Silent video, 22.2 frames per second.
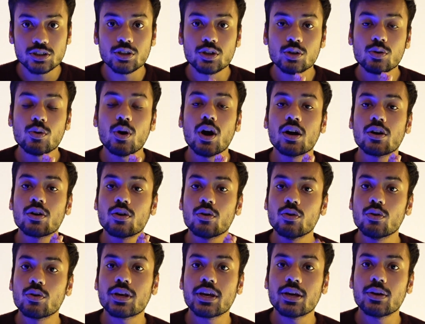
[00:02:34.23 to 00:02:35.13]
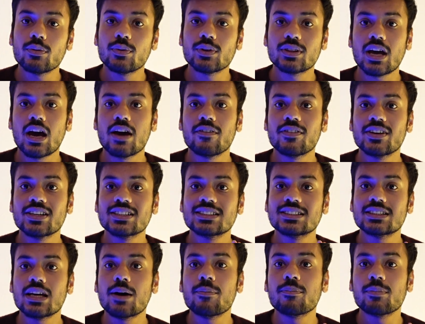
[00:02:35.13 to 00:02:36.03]
You are okay with having
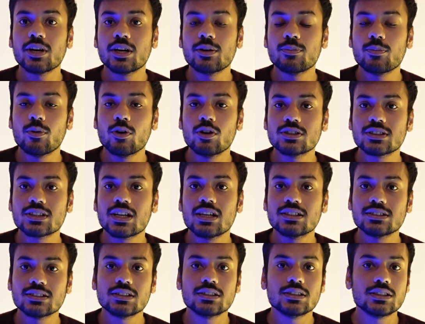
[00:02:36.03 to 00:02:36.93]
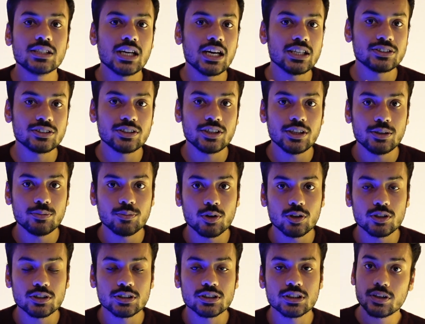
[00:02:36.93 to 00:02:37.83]
some red balls considered as green balls.